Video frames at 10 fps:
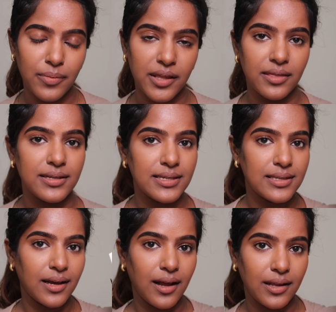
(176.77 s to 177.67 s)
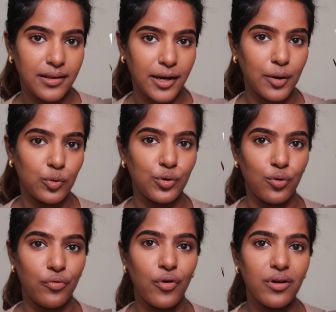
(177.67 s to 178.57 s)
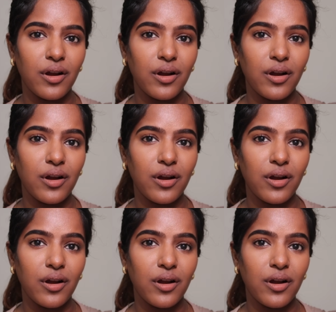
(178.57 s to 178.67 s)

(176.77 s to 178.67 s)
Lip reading: then this is the color that I would go for.